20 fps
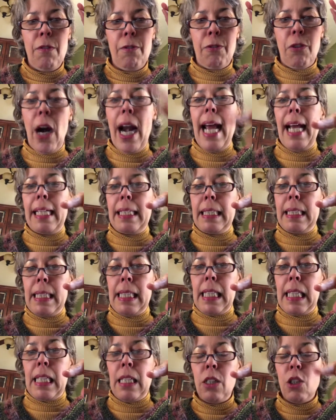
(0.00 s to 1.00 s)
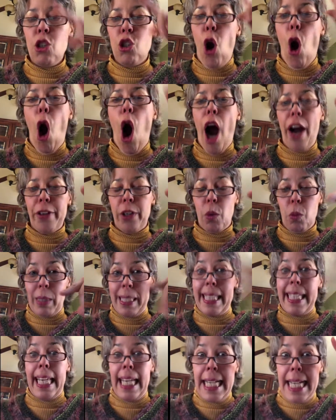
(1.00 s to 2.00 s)
friend's daughter
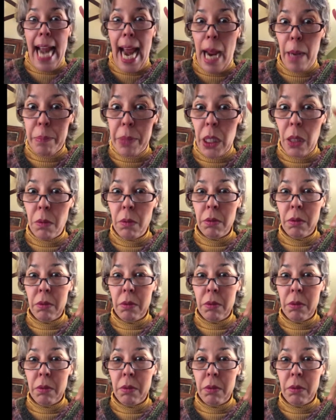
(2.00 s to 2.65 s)
was kidnapped.